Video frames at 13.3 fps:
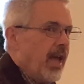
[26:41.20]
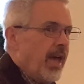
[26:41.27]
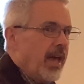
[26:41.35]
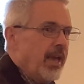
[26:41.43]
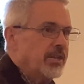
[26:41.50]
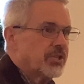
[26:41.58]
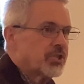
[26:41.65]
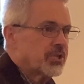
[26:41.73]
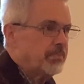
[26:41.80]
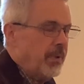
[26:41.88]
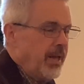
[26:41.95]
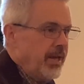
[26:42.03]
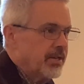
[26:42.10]
he
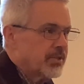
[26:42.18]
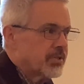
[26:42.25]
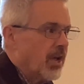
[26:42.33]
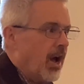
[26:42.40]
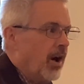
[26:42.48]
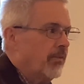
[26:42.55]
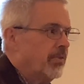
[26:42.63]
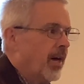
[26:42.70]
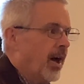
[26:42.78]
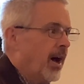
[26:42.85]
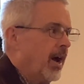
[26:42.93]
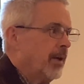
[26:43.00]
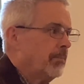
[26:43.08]
speaks of the
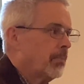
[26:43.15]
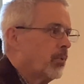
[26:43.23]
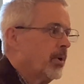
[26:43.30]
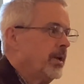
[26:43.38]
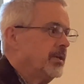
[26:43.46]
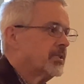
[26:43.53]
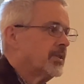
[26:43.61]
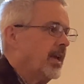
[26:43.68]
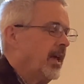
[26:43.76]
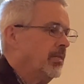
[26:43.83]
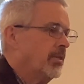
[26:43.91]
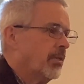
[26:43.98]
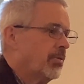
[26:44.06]
high priest
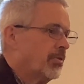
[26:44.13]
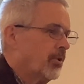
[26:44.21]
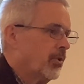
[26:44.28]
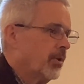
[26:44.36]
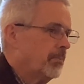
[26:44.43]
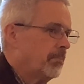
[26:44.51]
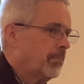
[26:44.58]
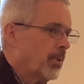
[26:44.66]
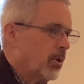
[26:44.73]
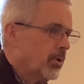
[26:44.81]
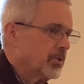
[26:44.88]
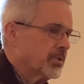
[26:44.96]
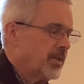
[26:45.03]
in the third
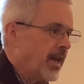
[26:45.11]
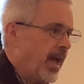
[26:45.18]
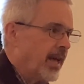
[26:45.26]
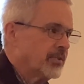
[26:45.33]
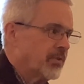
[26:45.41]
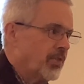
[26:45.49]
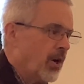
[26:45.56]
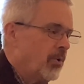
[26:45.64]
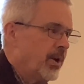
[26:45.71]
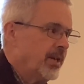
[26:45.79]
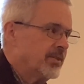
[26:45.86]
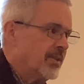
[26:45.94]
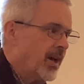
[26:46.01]
person as though
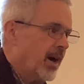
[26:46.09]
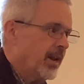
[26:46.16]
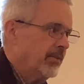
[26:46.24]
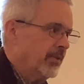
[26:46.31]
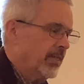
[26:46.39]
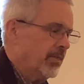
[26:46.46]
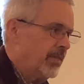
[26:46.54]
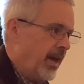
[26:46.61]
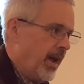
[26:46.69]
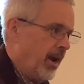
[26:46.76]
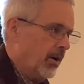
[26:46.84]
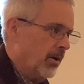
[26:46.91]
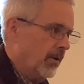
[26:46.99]
he's not even
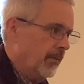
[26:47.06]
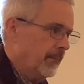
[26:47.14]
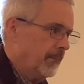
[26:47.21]
there.